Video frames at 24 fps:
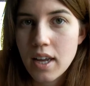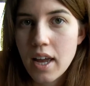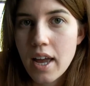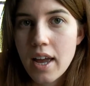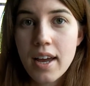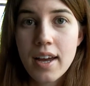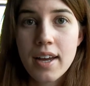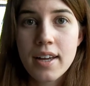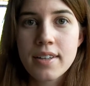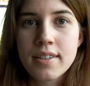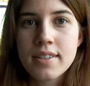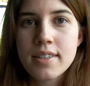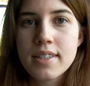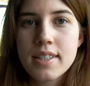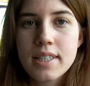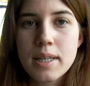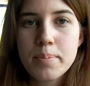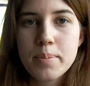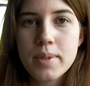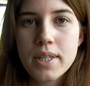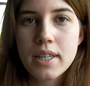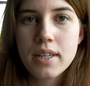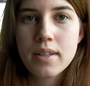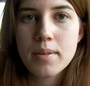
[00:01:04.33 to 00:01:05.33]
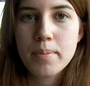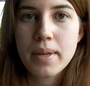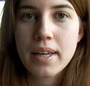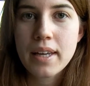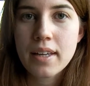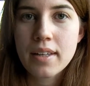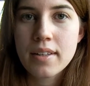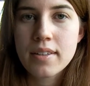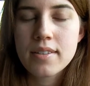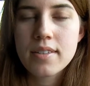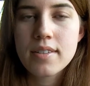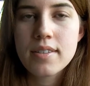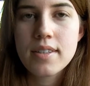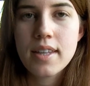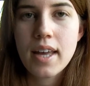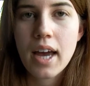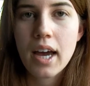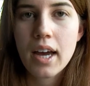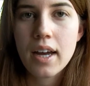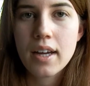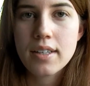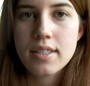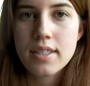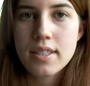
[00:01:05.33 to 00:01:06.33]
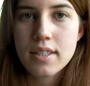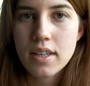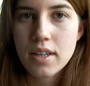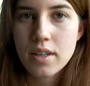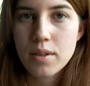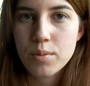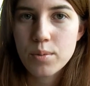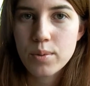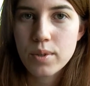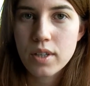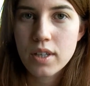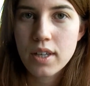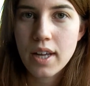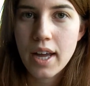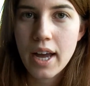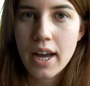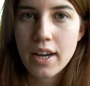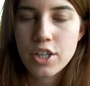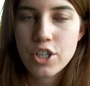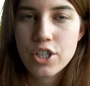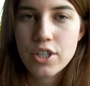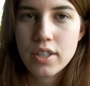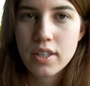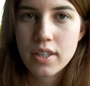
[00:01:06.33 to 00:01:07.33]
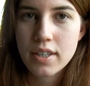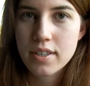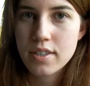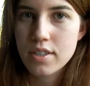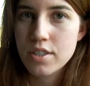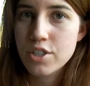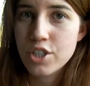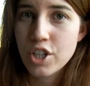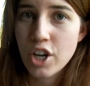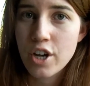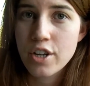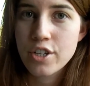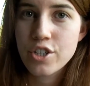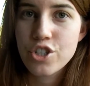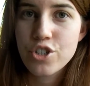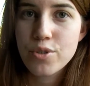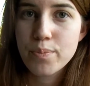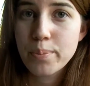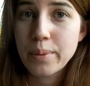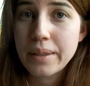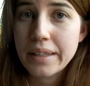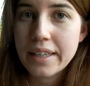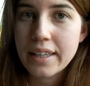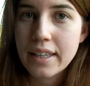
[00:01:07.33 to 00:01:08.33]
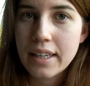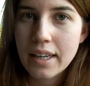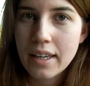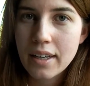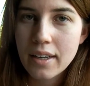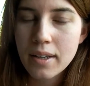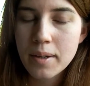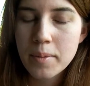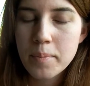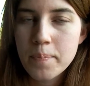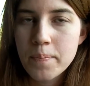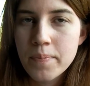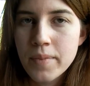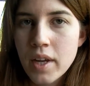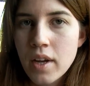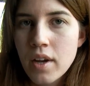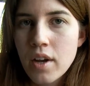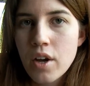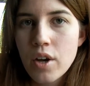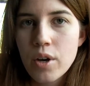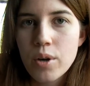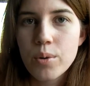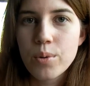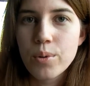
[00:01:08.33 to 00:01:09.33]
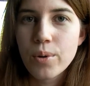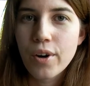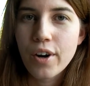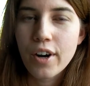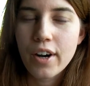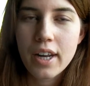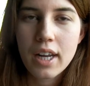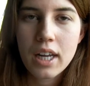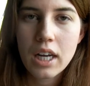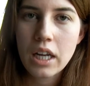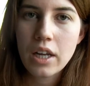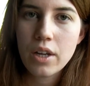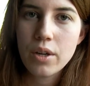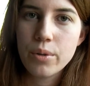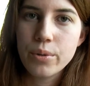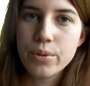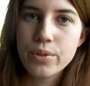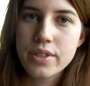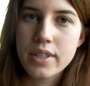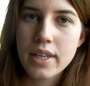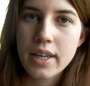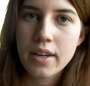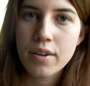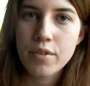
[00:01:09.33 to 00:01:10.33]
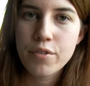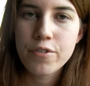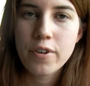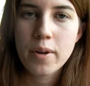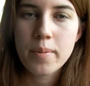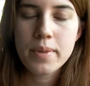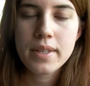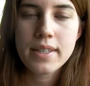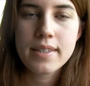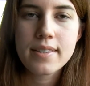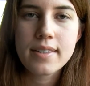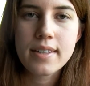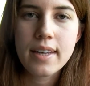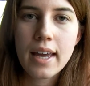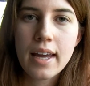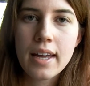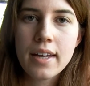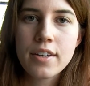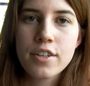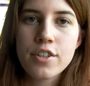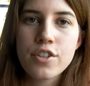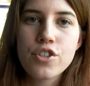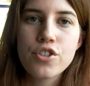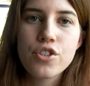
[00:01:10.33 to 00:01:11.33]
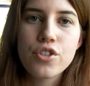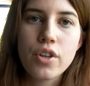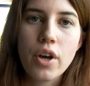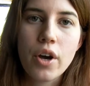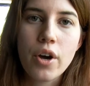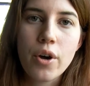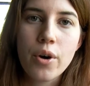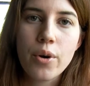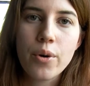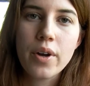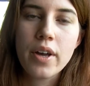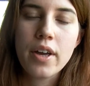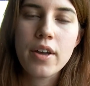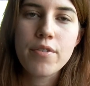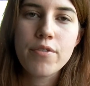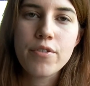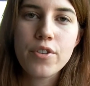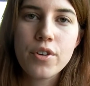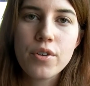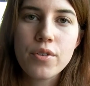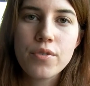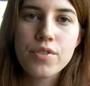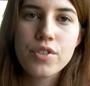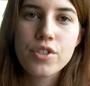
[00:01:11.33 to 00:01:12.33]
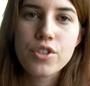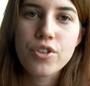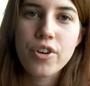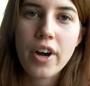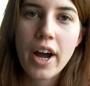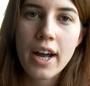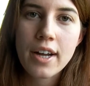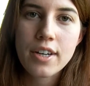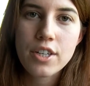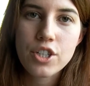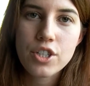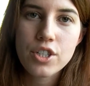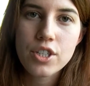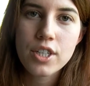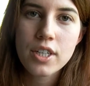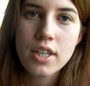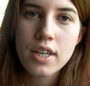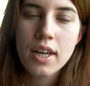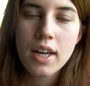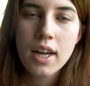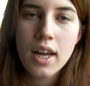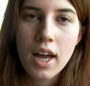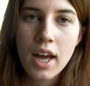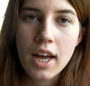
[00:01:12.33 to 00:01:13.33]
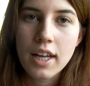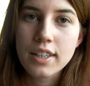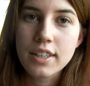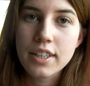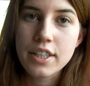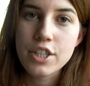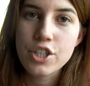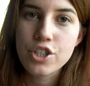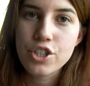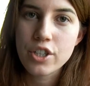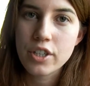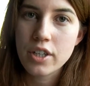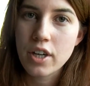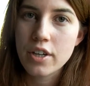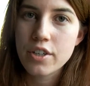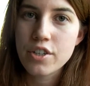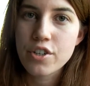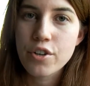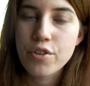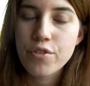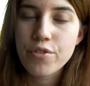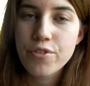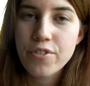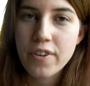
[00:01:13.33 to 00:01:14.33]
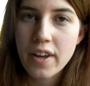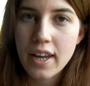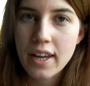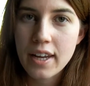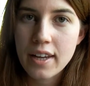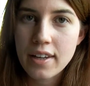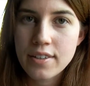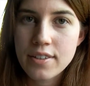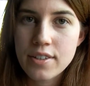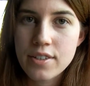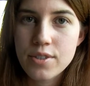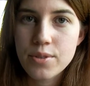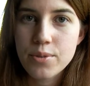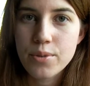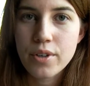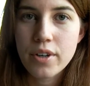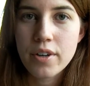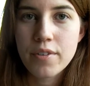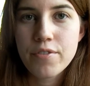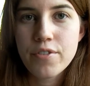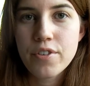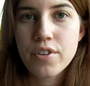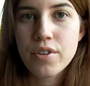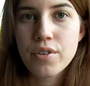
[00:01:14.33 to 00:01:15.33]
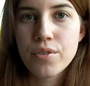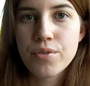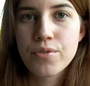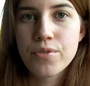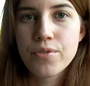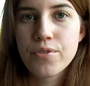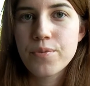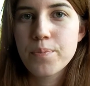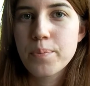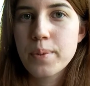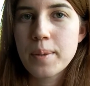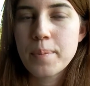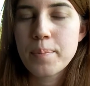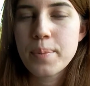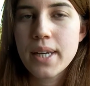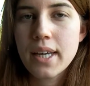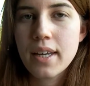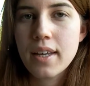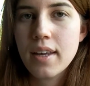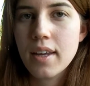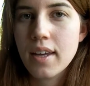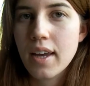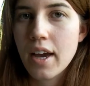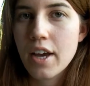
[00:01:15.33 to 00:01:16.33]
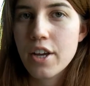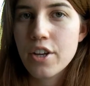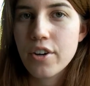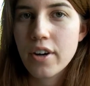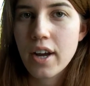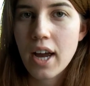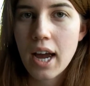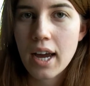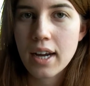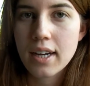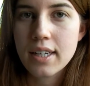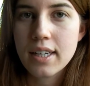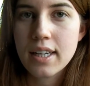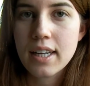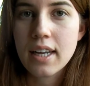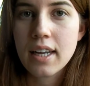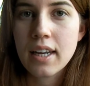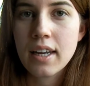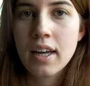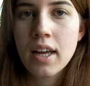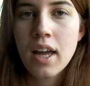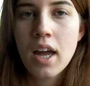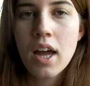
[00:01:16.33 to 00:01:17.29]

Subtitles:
and styptic means that it will actually staunch bleeding or any oozing from the skin. So if you've scratched a lesion on your face, or if you've been picking at your acne,